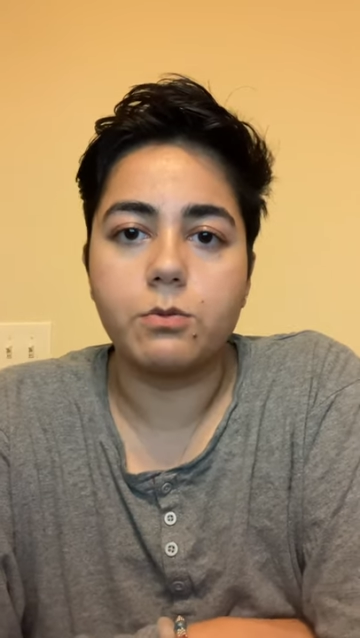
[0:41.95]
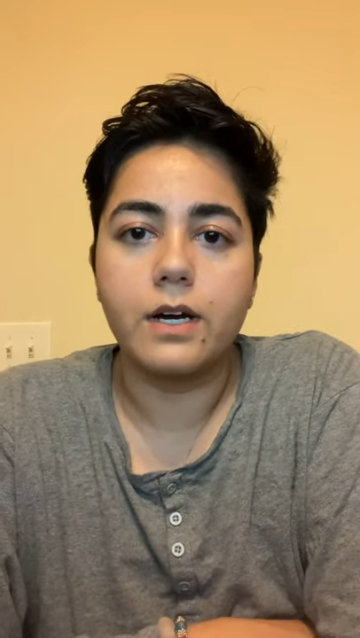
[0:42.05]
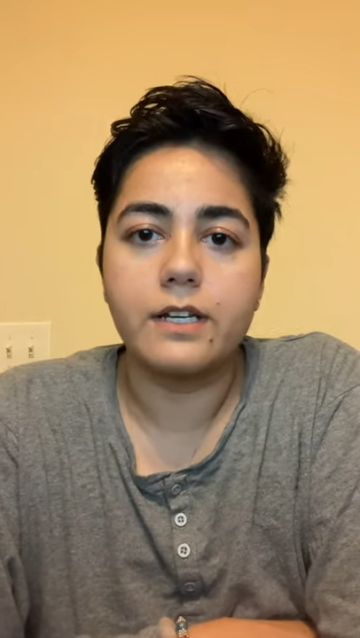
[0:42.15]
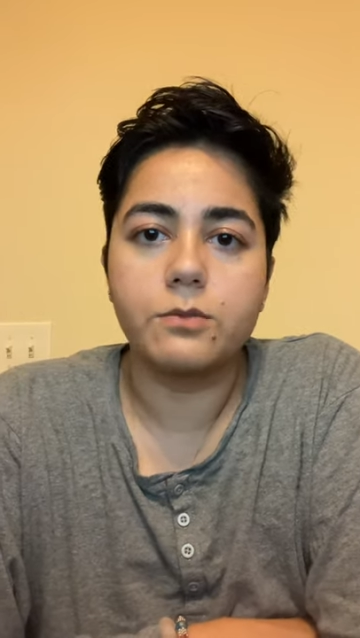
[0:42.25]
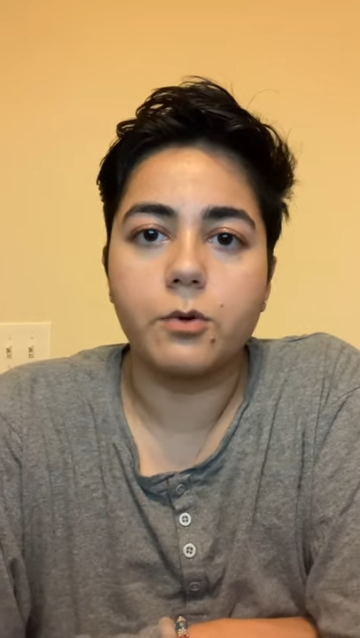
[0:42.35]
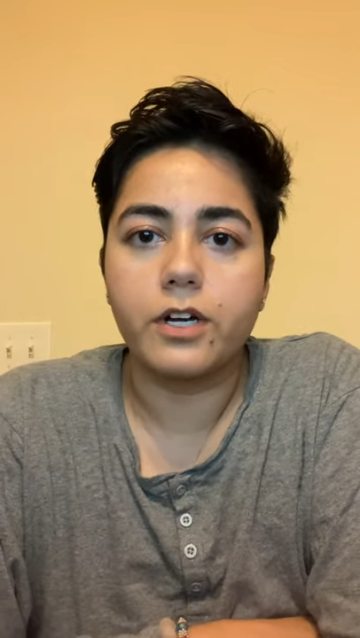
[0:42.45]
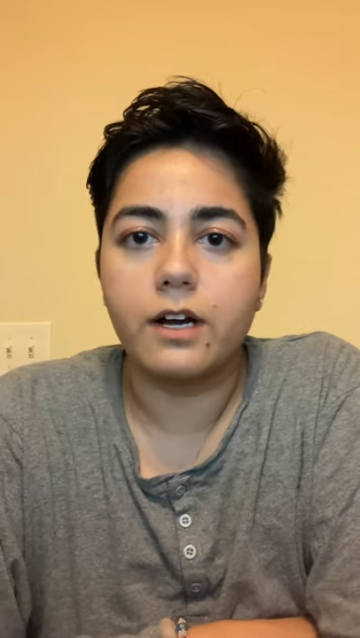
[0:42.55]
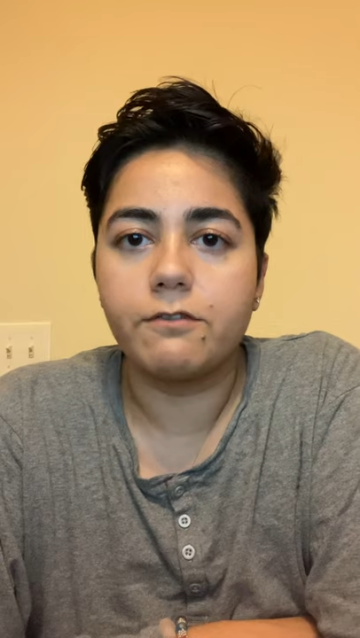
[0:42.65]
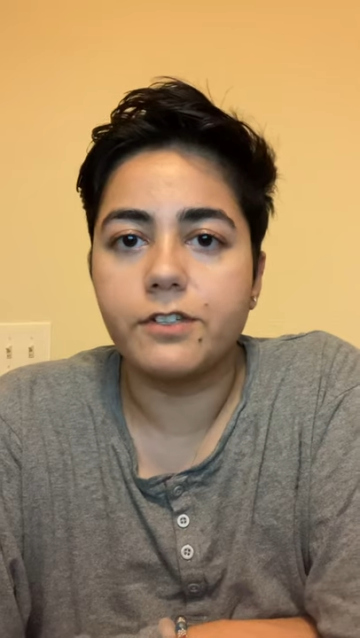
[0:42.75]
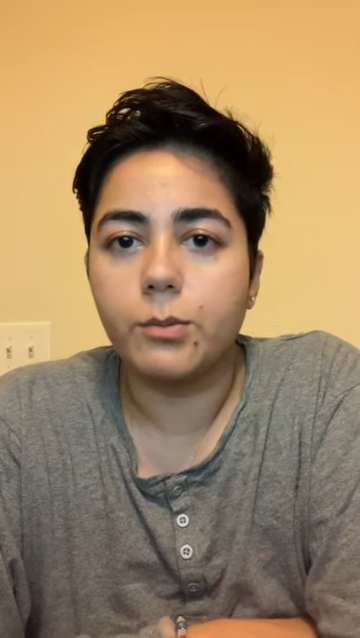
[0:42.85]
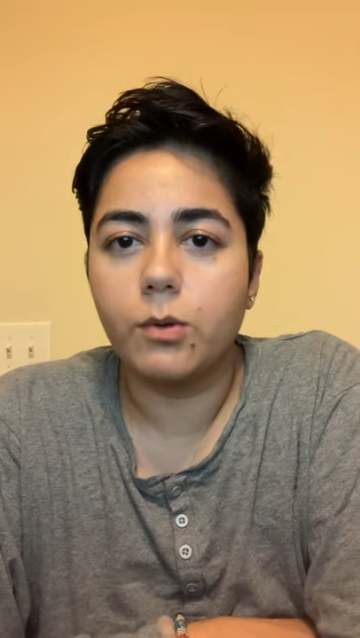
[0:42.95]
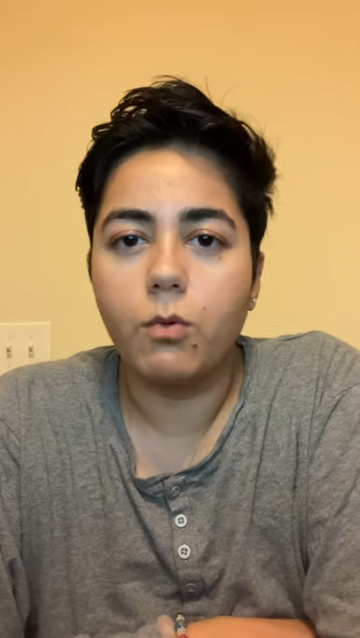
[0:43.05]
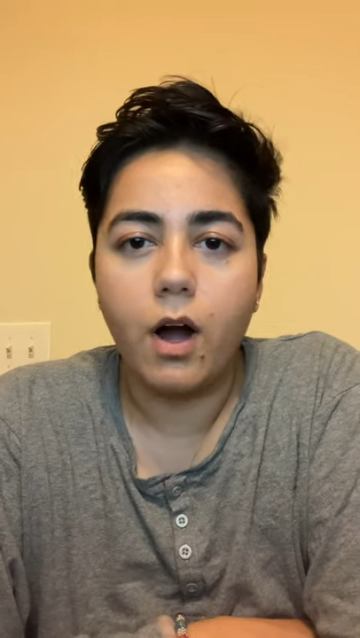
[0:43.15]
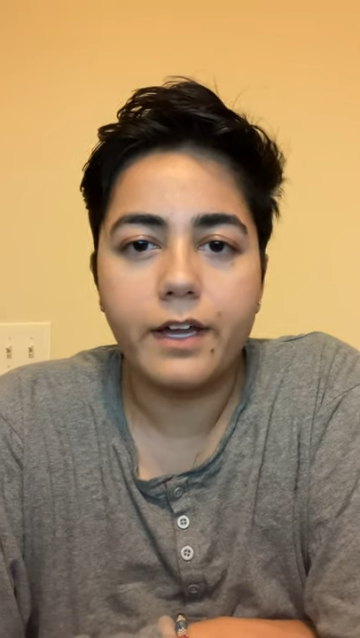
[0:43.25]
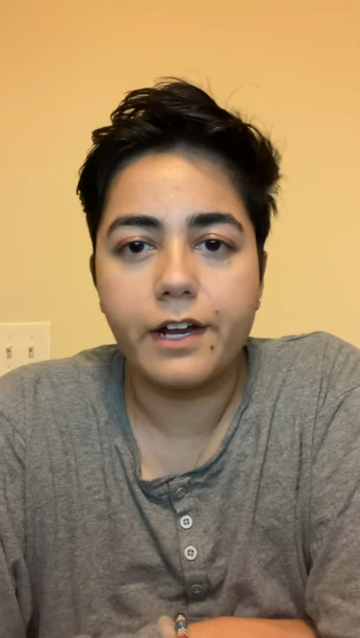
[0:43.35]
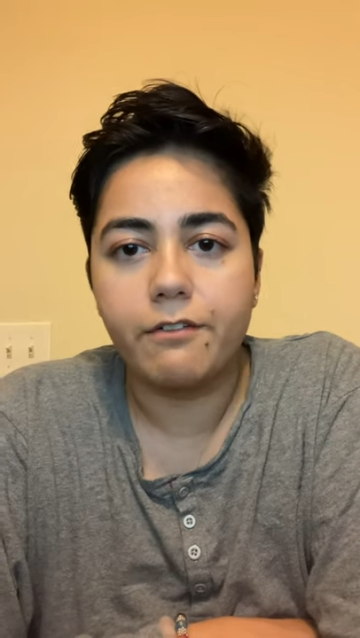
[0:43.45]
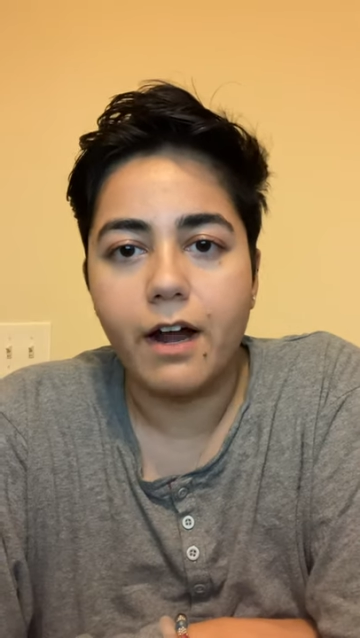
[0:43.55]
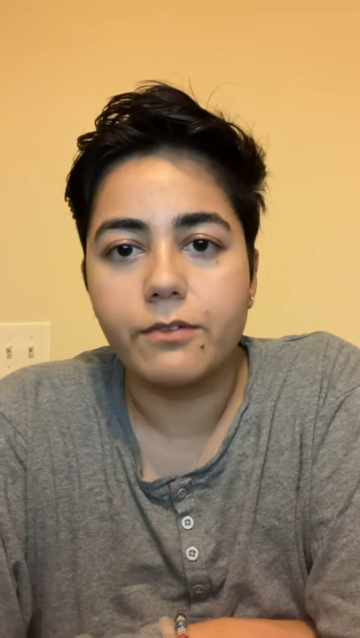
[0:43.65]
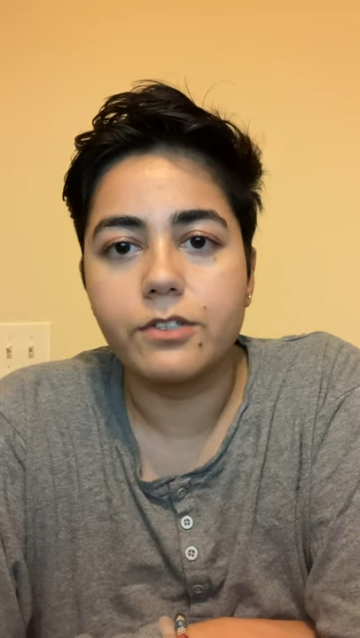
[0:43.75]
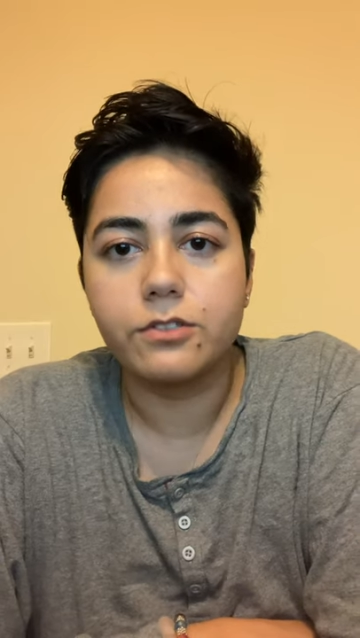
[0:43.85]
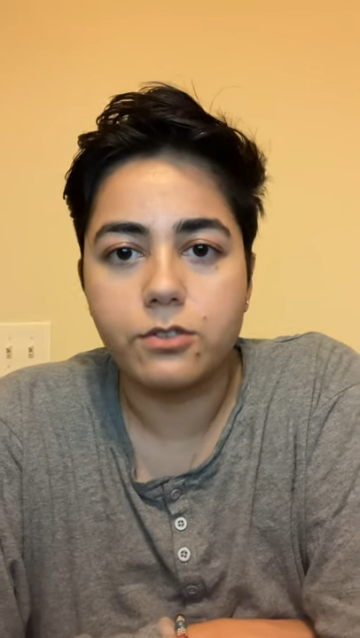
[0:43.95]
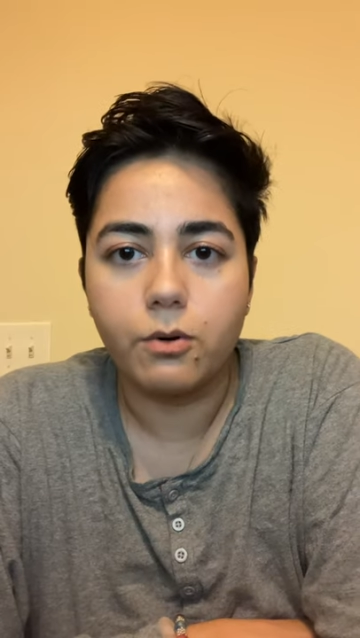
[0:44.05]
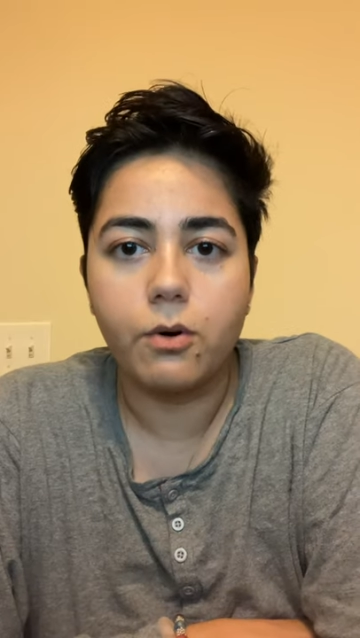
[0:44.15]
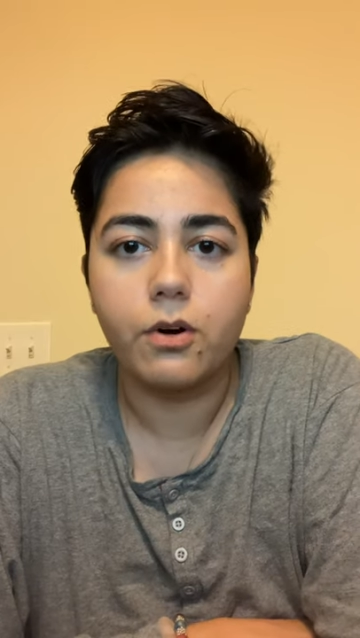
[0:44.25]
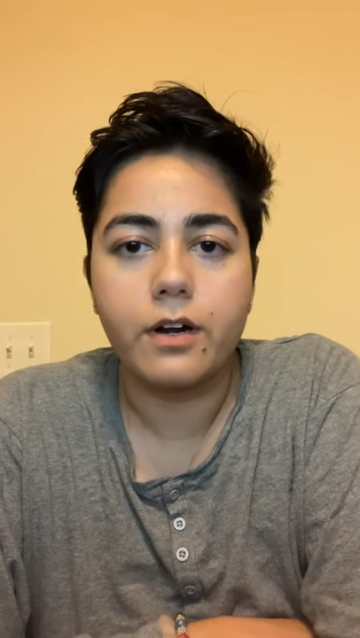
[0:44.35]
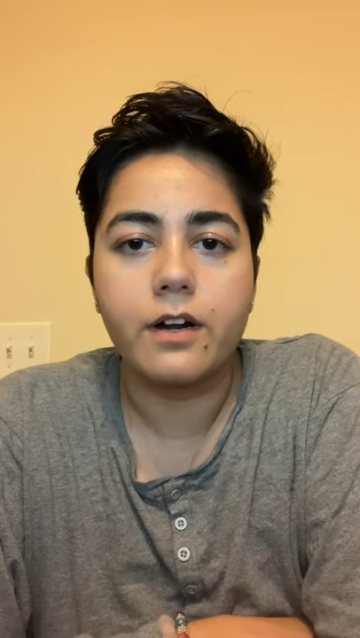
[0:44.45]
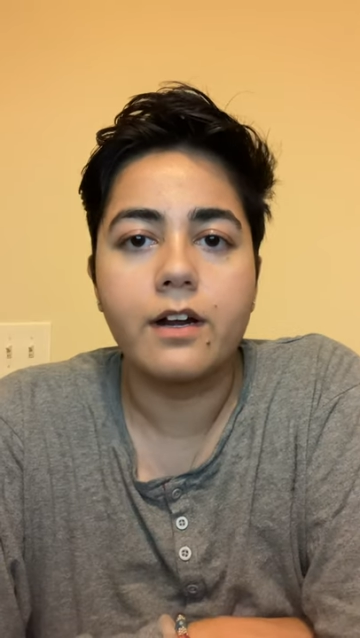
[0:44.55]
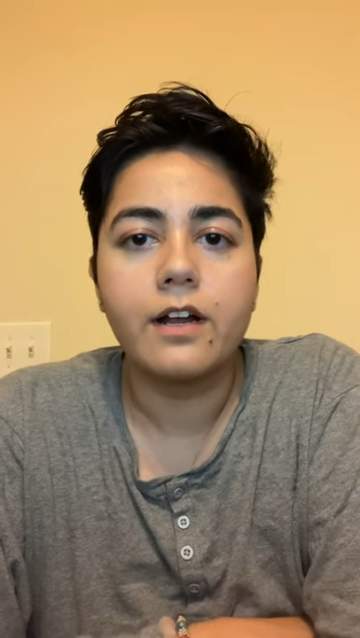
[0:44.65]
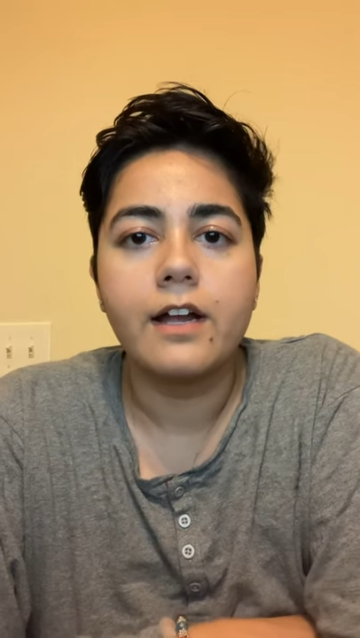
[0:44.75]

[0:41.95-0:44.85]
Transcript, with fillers: one is more comfortable, walking around the store,